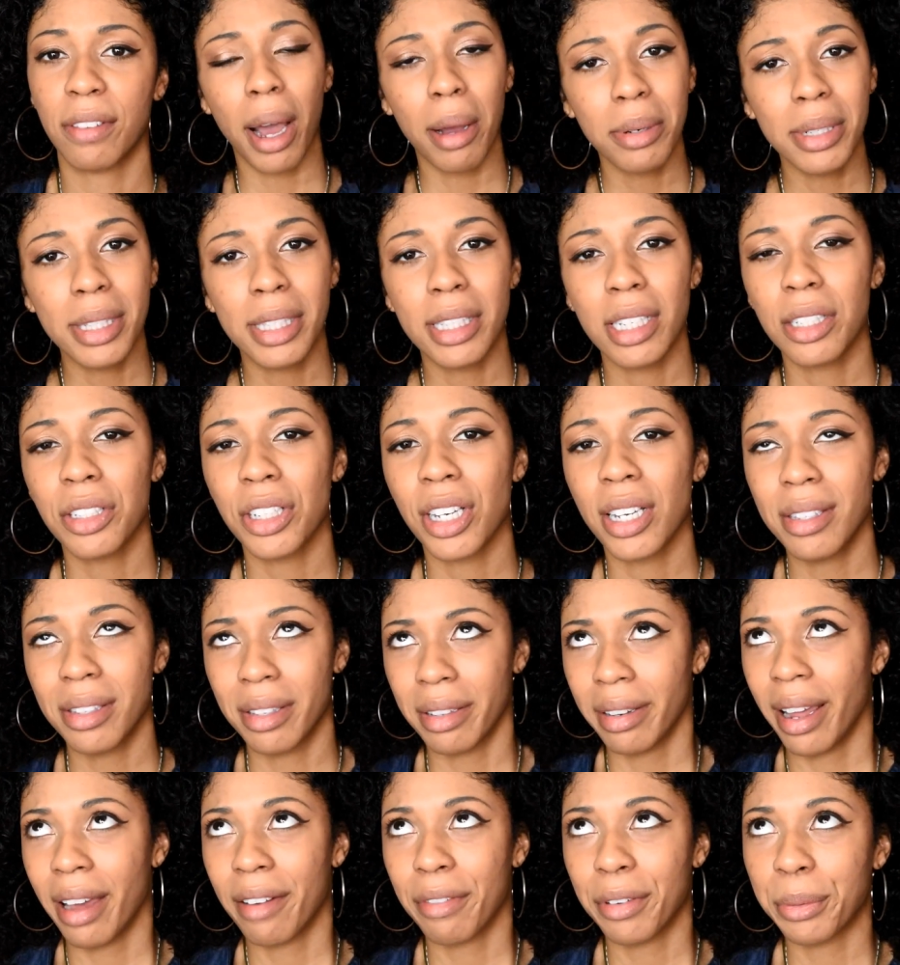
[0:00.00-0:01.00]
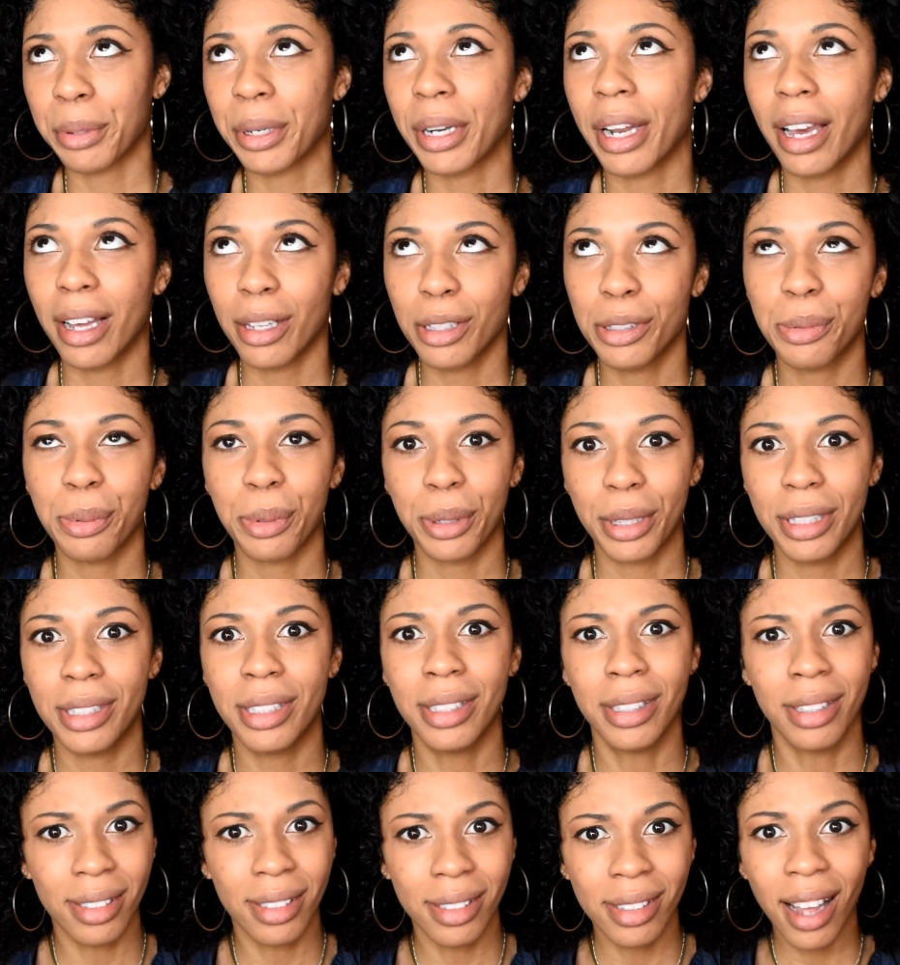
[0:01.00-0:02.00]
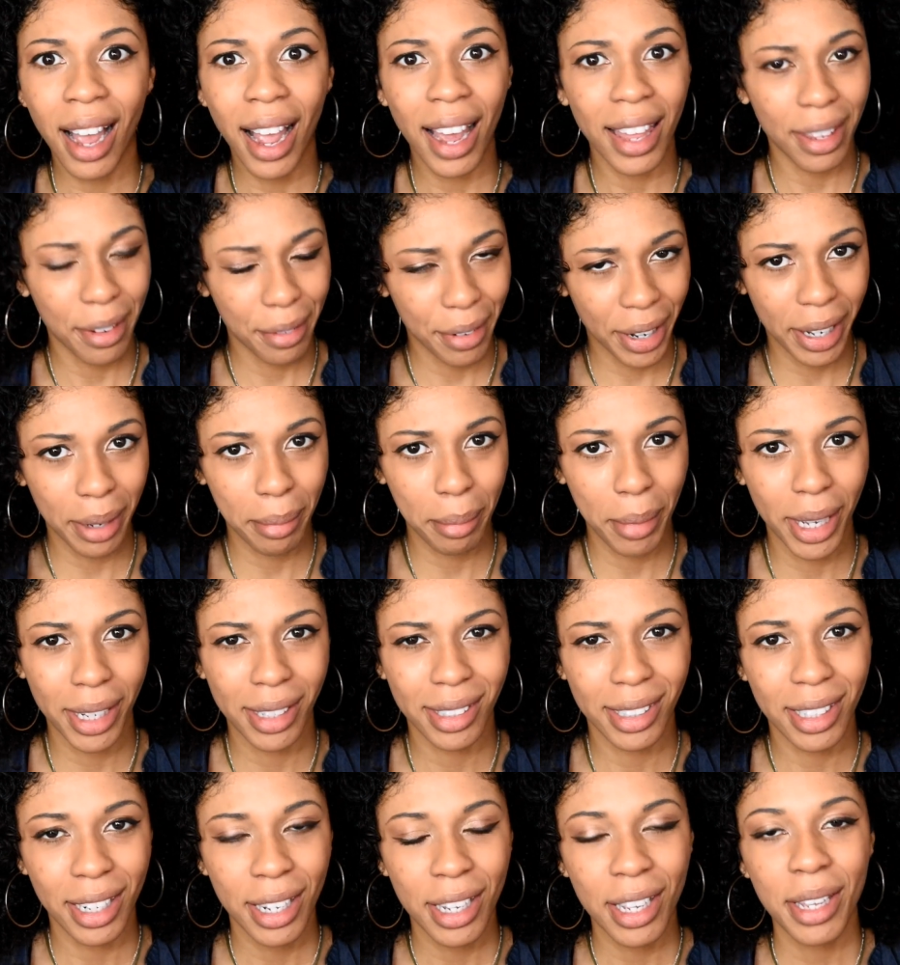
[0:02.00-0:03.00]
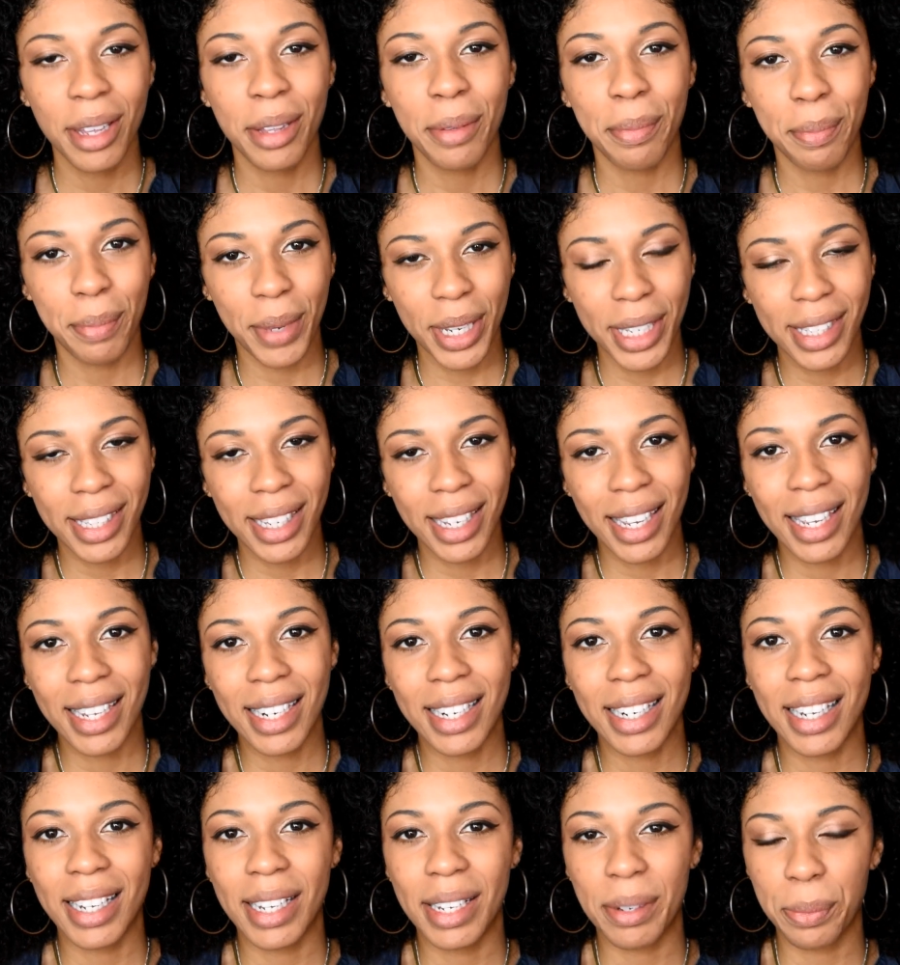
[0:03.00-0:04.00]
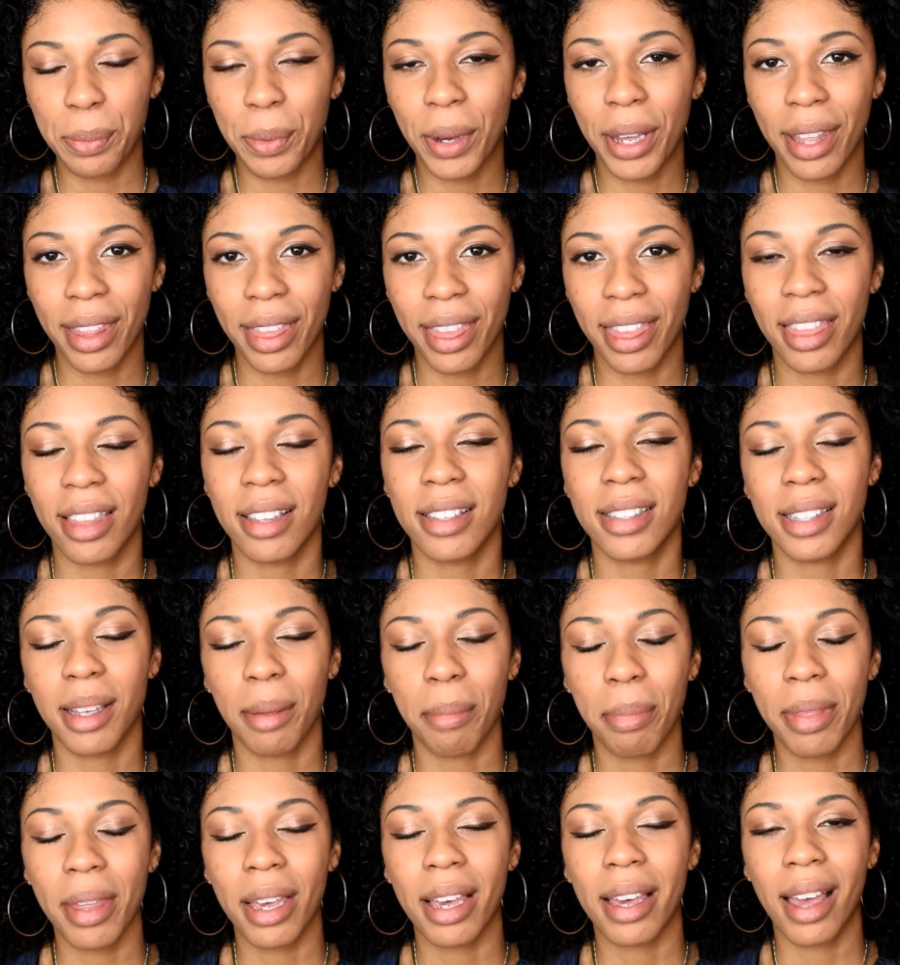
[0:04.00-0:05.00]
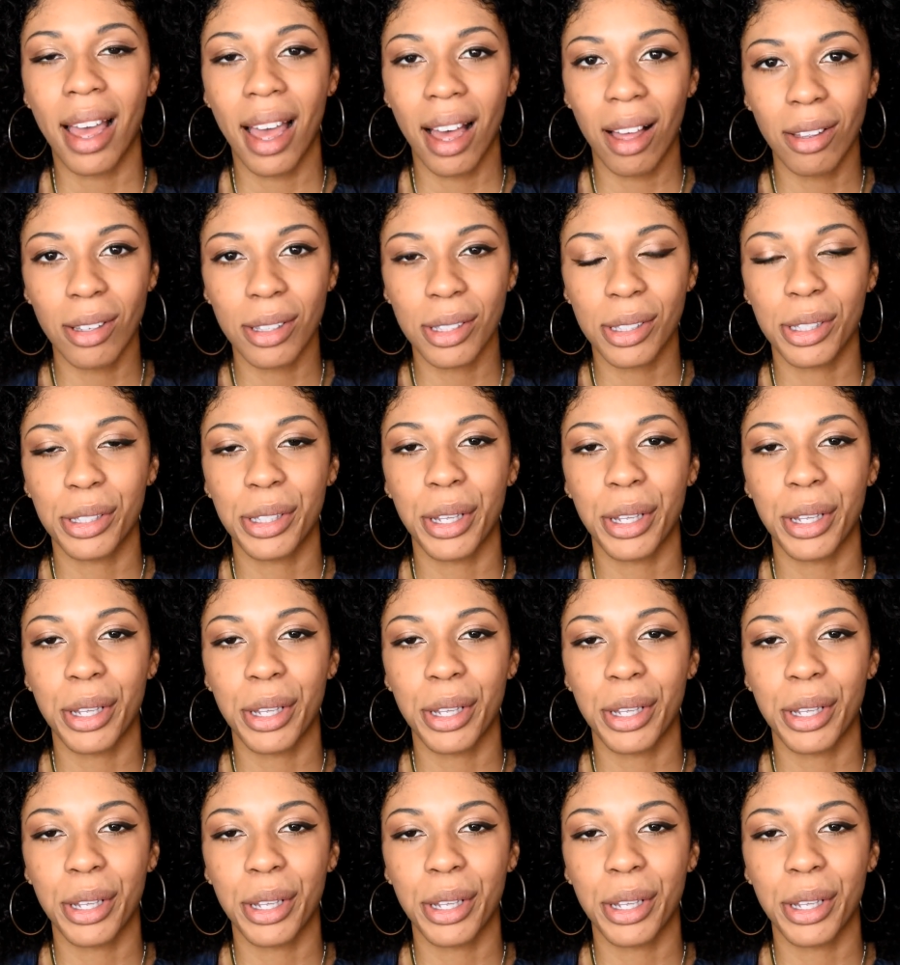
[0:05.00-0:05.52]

I would suggest, and everyone else would highly recommend, mixing it with something else.